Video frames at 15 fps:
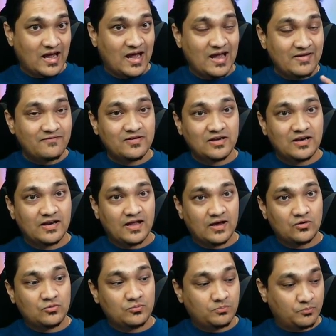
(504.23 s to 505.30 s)
I will
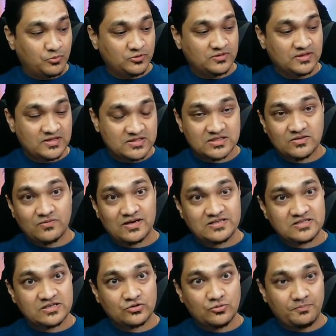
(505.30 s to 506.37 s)
now put this device
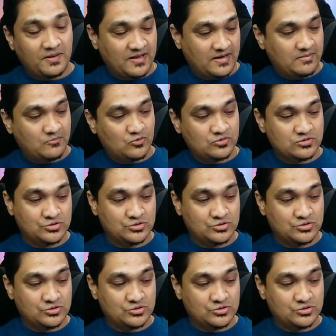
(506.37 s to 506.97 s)
into pairing mode.